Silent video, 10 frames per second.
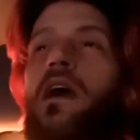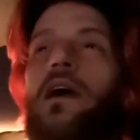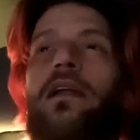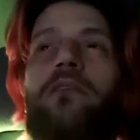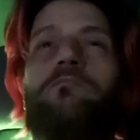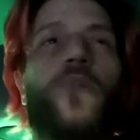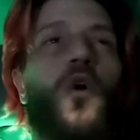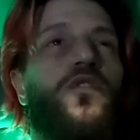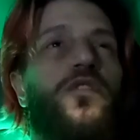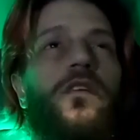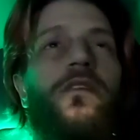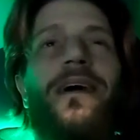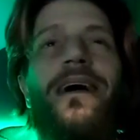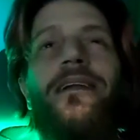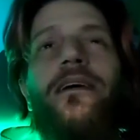any emotion,
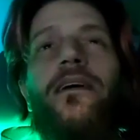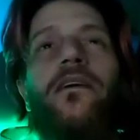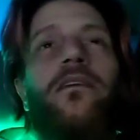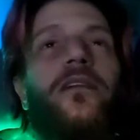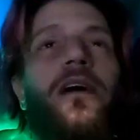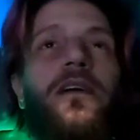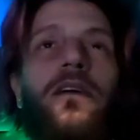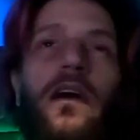any, like,